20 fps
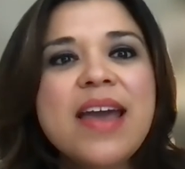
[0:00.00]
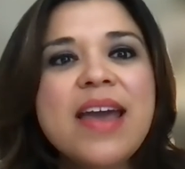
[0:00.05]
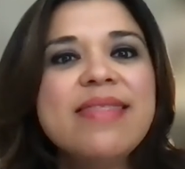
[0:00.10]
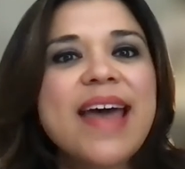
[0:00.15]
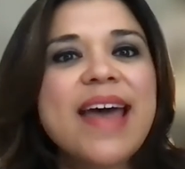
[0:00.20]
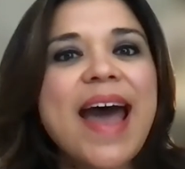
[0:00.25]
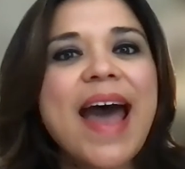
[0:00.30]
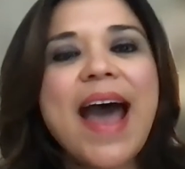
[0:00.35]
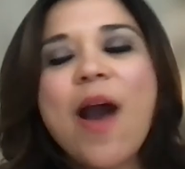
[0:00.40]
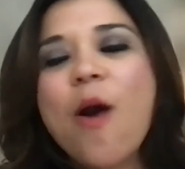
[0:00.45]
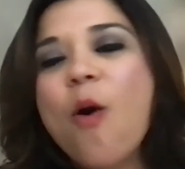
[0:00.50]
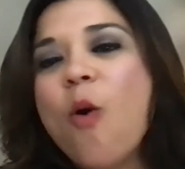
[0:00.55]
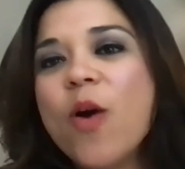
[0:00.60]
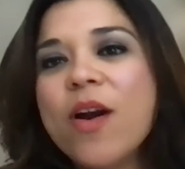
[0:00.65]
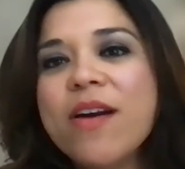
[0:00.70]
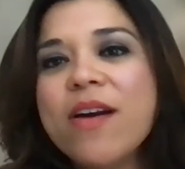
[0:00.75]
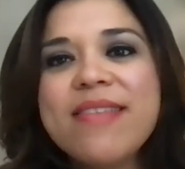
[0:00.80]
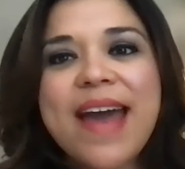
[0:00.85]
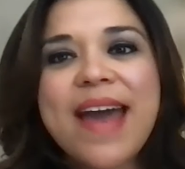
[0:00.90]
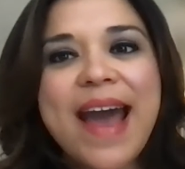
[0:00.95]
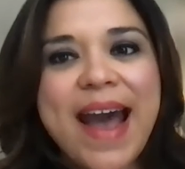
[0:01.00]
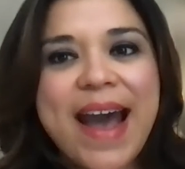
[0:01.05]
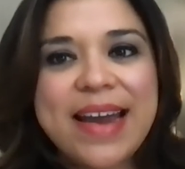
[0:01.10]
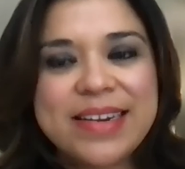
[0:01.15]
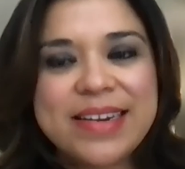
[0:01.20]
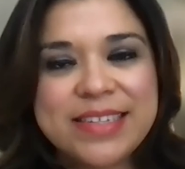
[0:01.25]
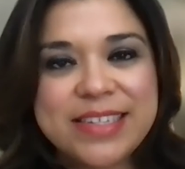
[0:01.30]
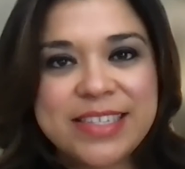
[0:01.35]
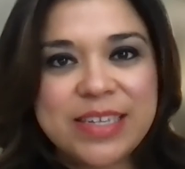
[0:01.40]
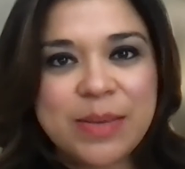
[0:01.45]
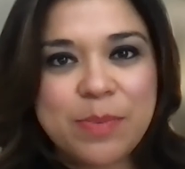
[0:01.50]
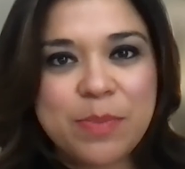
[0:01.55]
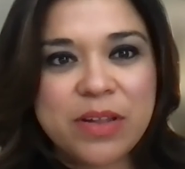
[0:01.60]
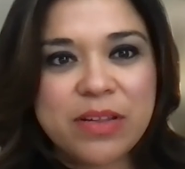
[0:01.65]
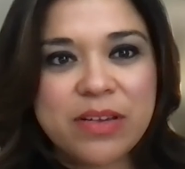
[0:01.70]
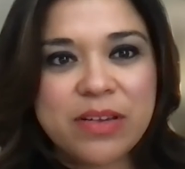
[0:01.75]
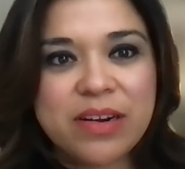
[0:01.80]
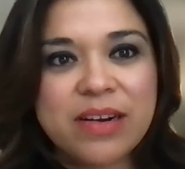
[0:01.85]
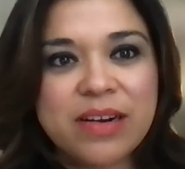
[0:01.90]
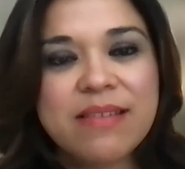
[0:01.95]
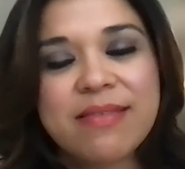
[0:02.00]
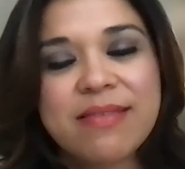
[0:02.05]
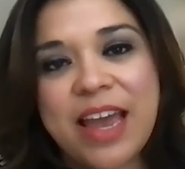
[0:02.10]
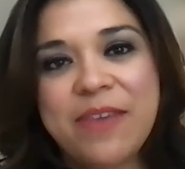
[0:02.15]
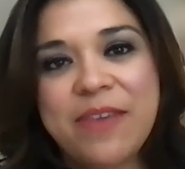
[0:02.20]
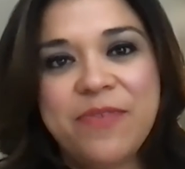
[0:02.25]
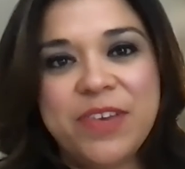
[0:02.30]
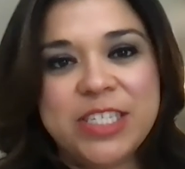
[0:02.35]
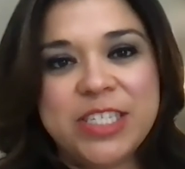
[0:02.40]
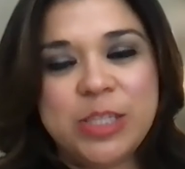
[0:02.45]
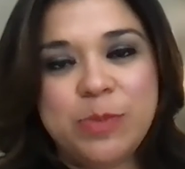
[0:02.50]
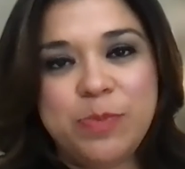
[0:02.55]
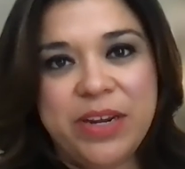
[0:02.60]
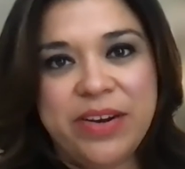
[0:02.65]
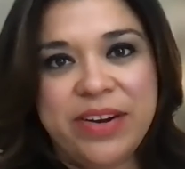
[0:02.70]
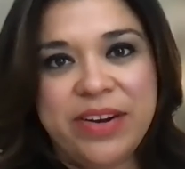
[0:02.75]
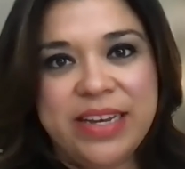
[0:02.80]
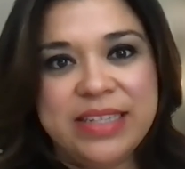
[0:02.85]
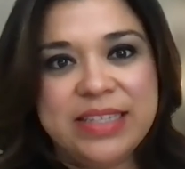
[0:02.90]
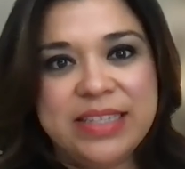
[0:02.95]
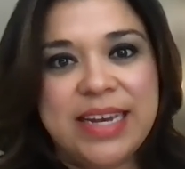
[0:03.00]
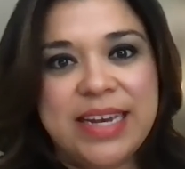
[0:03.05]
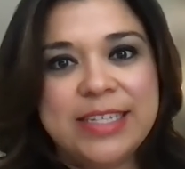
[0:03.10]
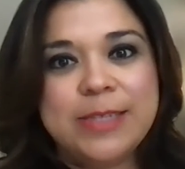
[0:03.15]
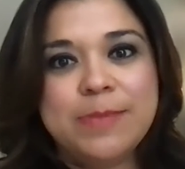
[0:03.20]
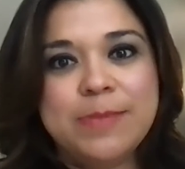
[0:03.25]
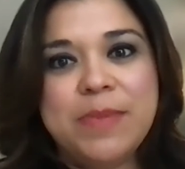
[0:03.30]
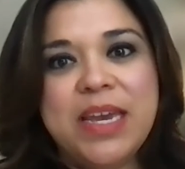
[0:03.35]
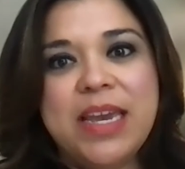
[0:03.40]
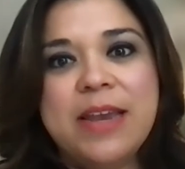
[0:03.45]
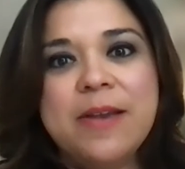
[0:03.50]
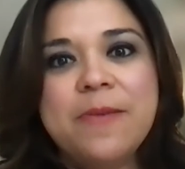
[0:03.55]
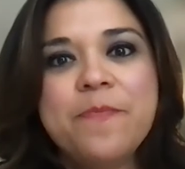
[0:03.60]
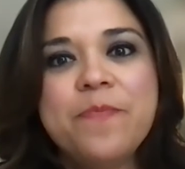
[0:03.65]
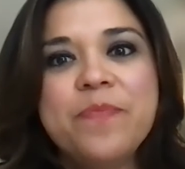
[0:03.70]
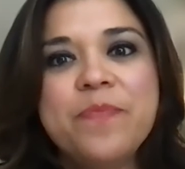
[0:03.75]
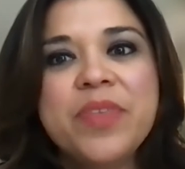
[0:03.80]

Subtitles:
that had a similar life experience as me.